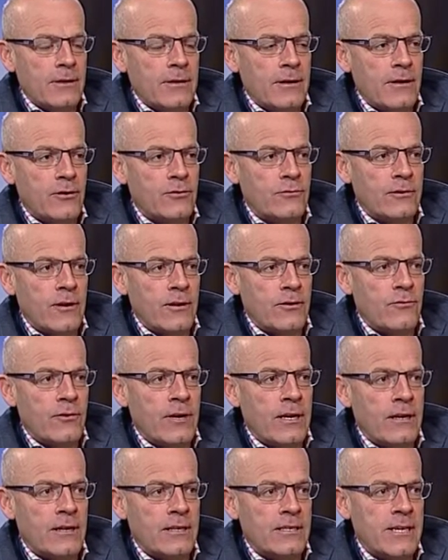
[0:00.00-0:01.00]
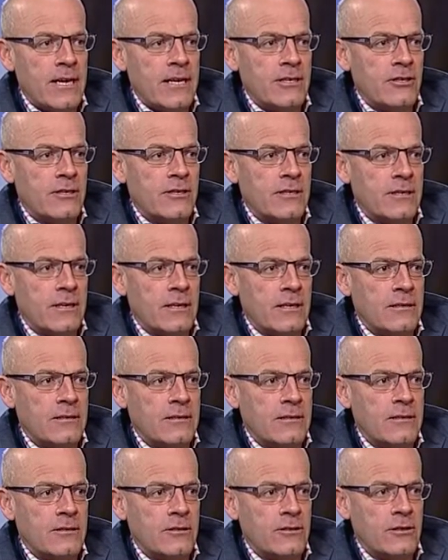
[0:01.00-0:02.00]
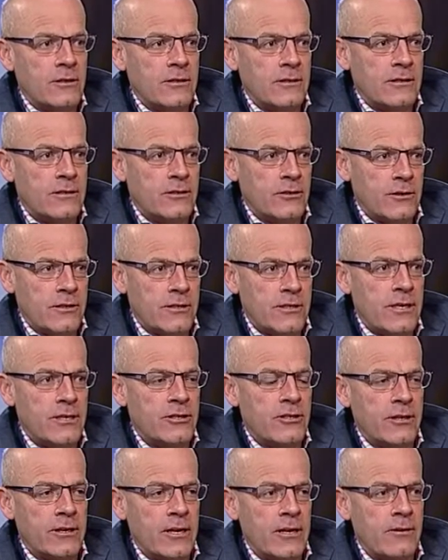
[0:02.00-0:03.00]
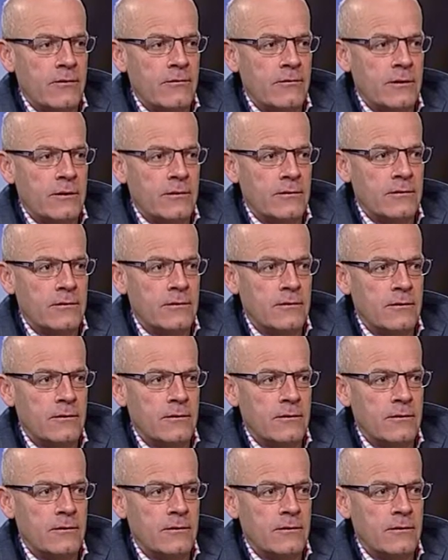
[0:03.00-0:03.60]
Not really. I'd say just she's teaching now and